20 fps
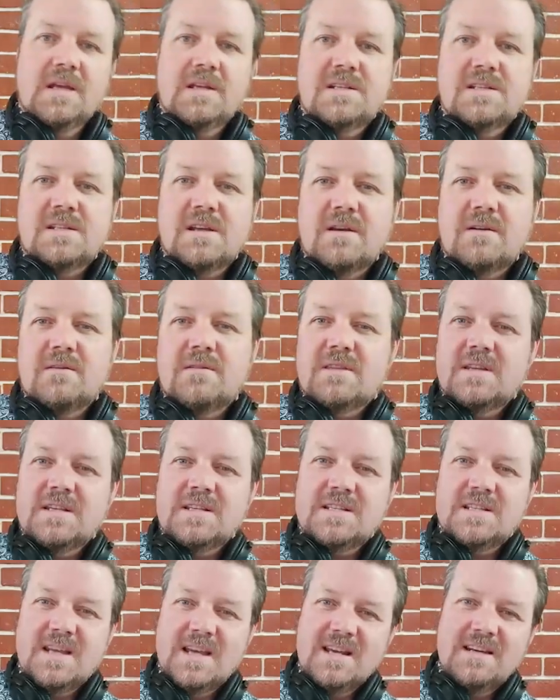So
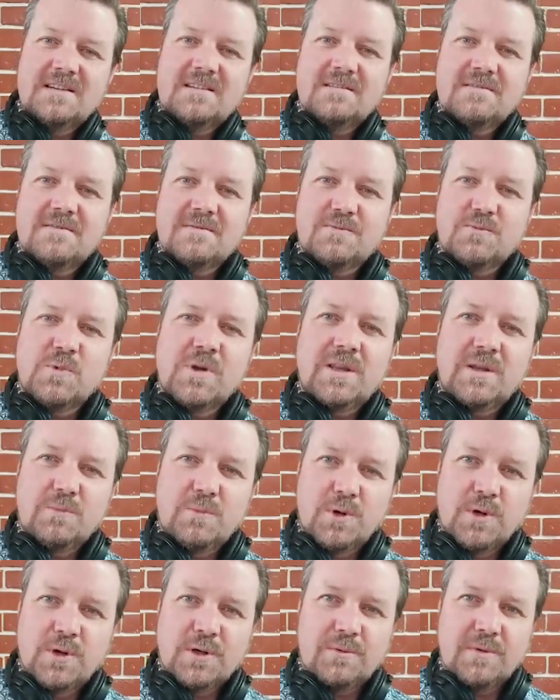these tend to really
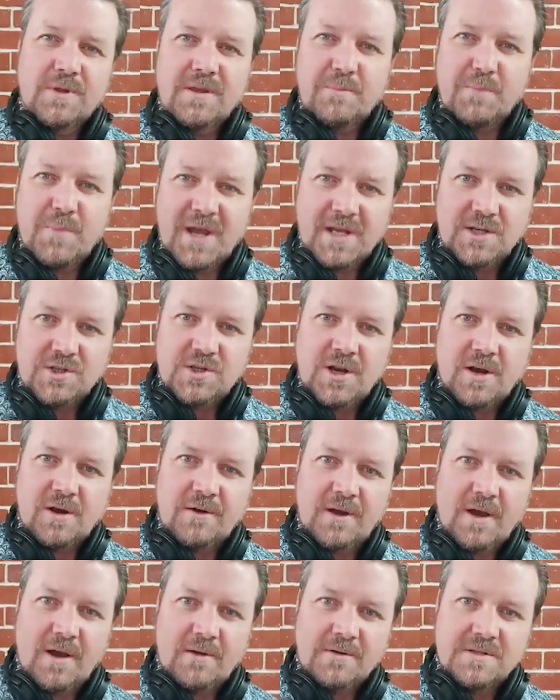work with arpeggio
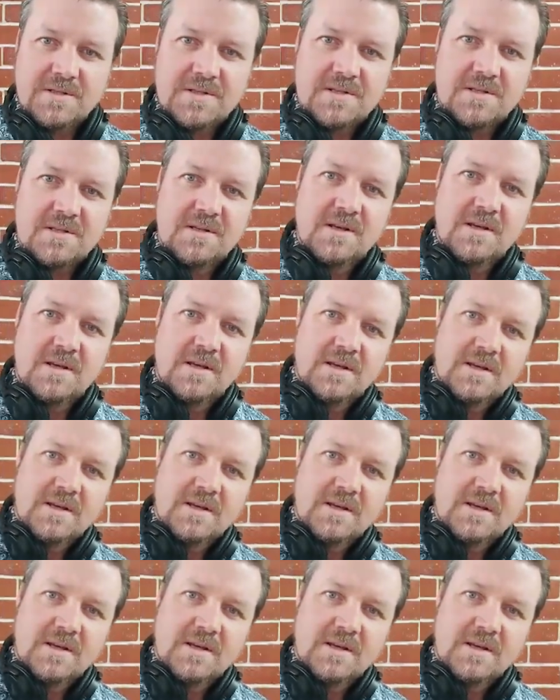notes.